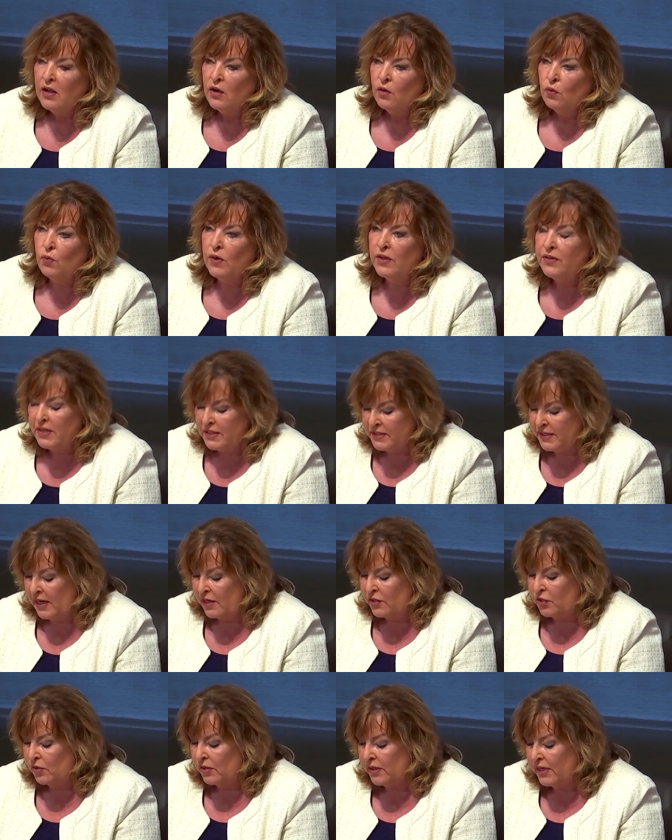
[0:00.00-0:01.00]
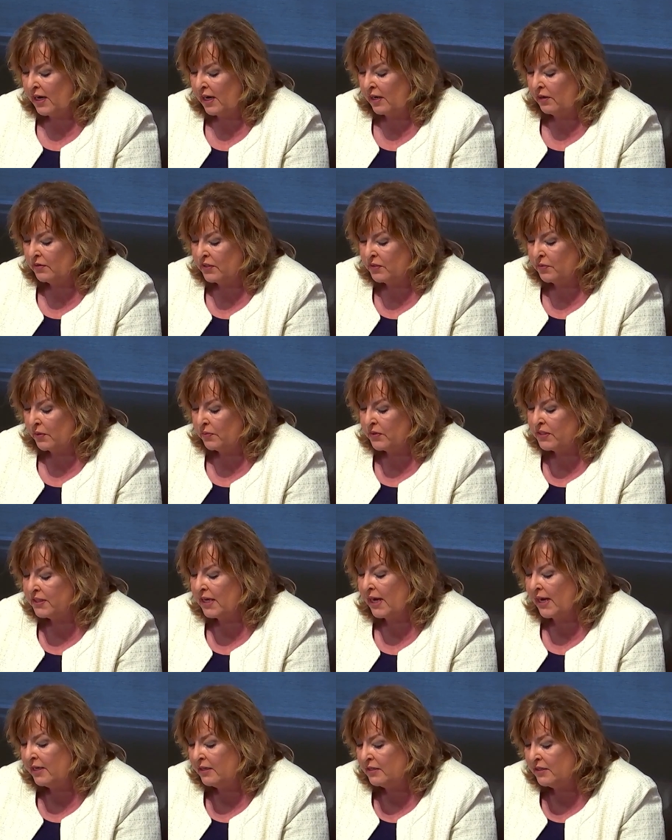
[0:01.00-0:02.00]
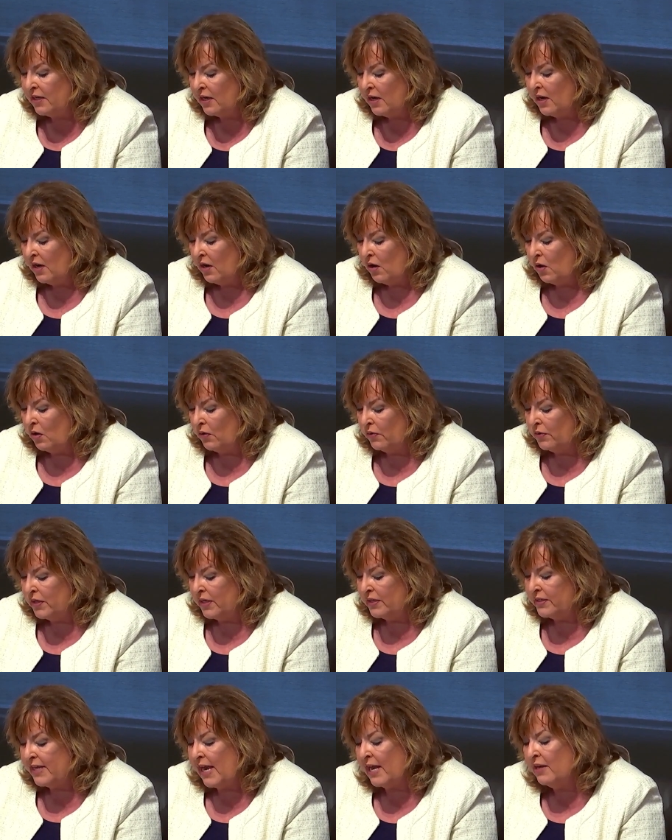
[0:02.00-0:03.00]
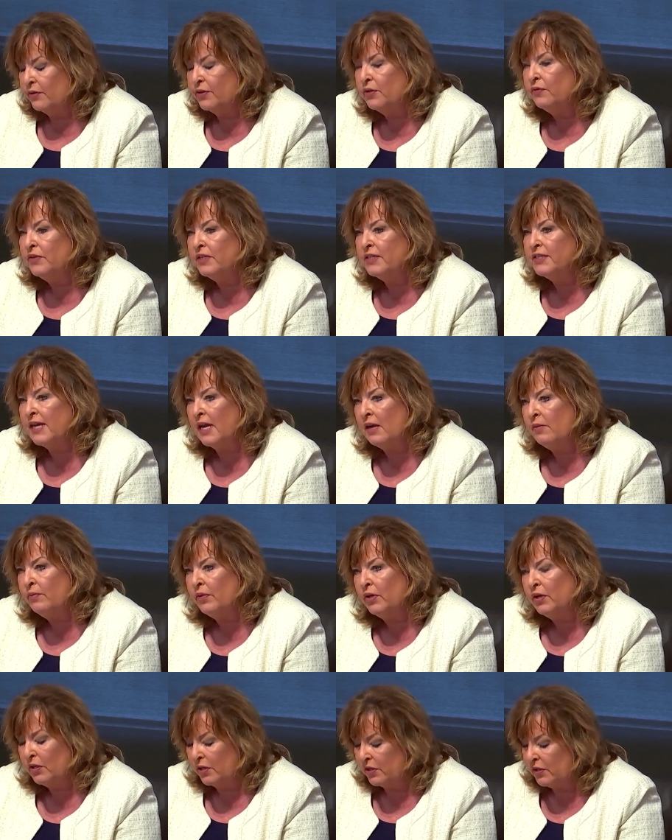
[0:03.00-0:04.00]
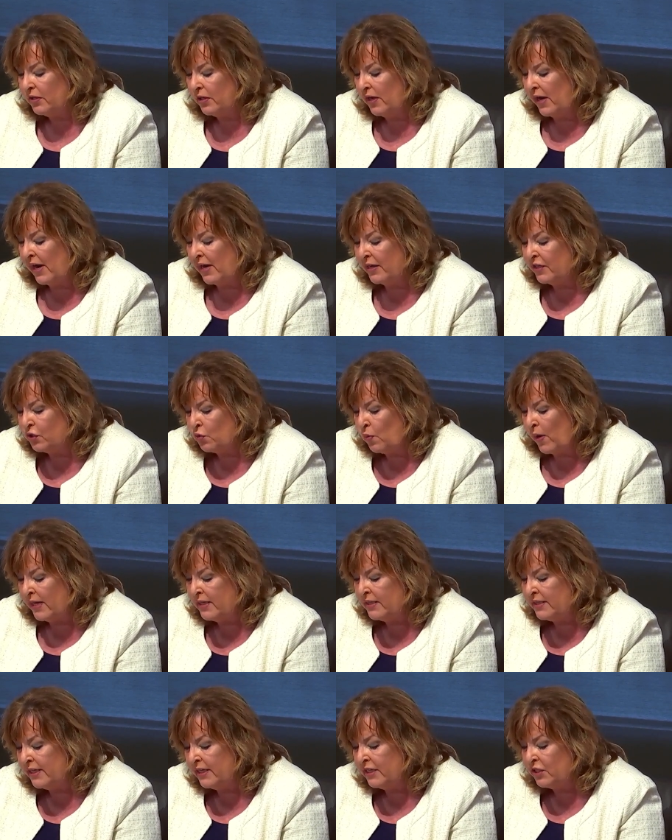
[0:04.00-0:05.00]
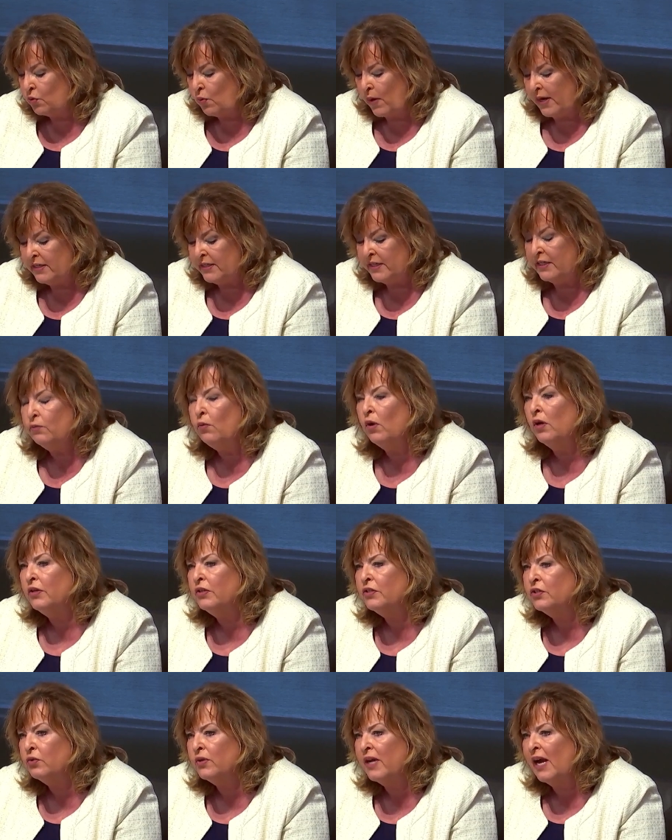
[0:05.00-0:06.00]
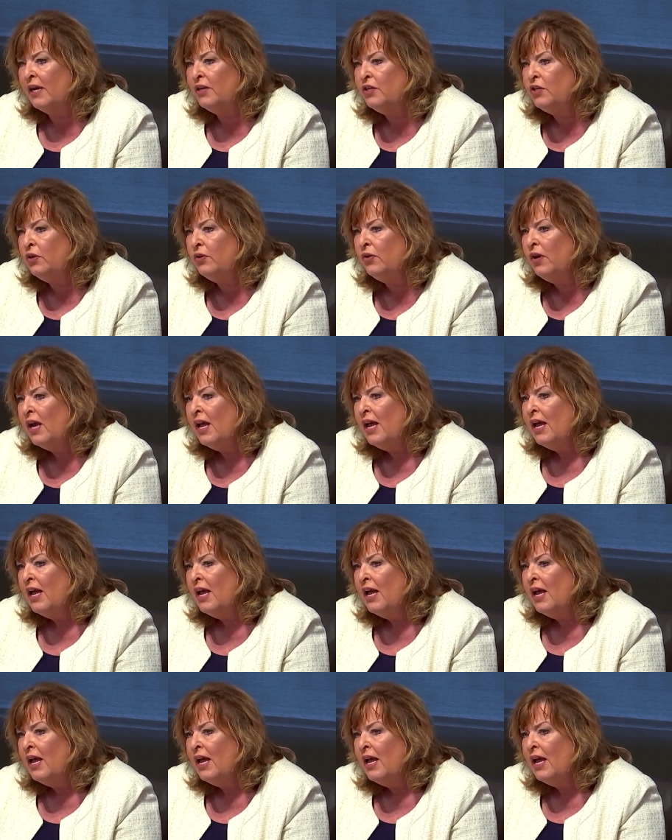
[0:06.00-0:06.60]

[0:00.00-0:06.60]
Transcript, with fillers: with its annual accounts when it was signed on tenth of December uh, twenty twenty-one. So can you